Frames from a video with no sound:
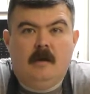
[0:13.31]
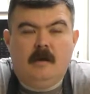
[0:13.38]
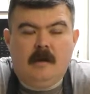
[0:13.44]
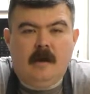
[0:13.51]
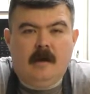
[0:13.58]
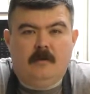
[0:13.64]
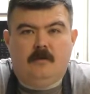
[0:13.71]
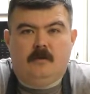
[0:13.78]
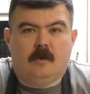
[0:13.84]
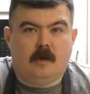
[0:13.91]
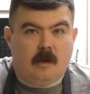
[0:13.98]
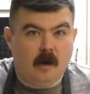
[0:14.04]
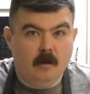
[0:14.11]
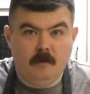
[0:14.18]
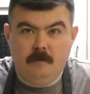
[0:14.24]
Now, you could
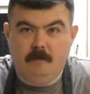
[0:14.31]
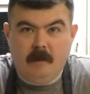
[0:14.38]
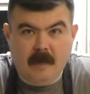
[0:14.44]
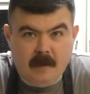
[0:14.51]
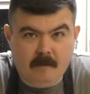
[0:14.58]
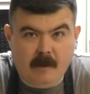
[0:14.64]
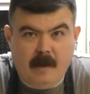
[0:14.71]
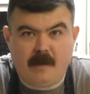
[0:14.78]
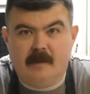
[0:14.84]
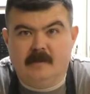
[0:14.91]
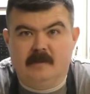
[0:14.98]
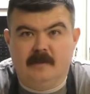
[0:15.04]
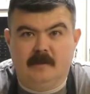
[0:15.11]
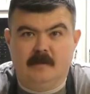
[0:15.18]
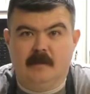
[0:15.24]
go and buy packet
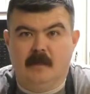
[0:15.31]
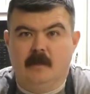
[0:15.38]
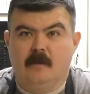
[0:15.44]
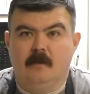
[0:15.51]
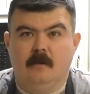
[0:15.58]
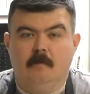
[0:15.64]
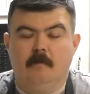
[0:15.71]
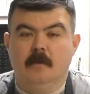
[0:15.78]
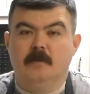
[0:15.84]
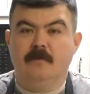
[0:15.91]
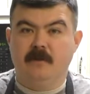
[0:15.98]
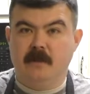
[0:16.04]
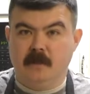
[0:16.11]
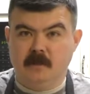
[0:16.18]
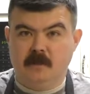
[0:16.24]
seasoning. Most of
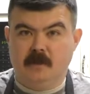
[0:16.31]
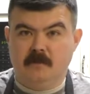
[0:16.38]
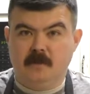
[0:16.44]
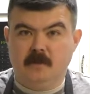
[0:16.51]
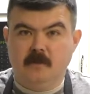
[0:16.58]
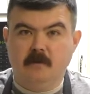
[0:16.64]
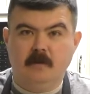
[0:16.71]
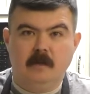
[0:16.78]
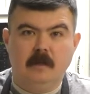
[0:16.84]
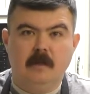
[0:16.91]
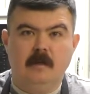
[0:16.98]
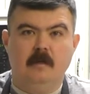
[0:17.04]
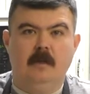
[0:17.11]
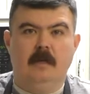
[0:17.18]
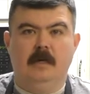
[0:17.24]
it does have sugar in
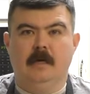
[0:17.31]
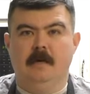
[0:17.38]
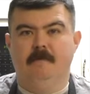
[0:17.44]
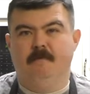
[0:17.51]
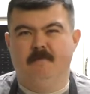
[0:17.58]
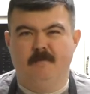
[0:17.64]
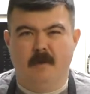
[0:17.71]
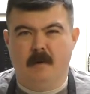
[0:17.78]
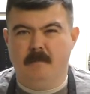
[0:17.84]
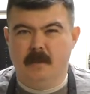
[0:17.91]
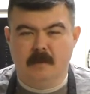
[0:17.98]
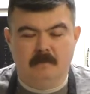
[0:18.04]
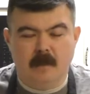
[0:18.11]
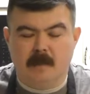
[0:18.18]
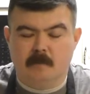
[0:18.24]
it,
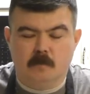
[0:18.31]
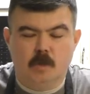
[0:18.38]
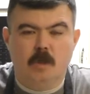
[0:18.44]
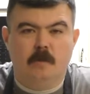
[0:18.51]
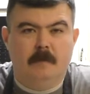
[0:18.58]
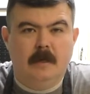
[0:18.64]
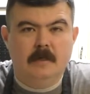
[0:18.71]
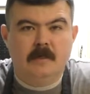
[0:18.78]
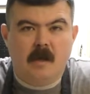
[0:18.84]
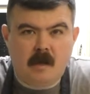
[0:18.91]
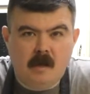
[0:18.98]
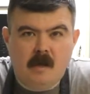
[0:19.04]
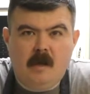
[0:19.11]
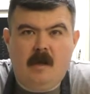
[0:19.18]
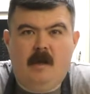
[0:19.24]
albeit not too much.
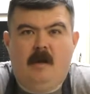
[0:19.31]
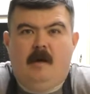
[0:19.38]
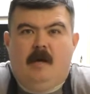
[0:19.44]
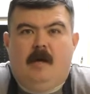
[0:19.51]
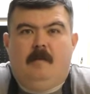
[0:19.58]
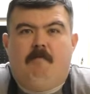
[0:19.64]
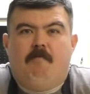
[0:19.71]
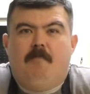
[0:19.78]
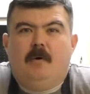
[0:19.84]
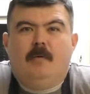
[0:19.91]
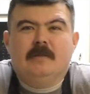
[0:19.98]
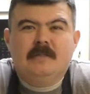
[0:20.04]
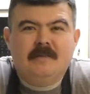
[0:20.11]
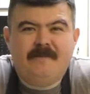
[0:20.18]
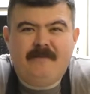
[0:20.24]
But
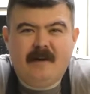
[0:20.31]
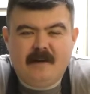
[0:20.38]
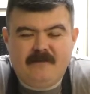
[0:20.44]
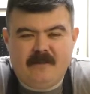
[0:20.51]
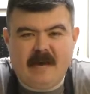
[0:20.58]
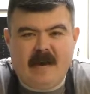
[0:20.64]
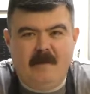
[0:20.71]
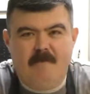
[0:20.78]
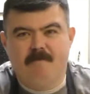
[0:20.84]
what's the fun of that?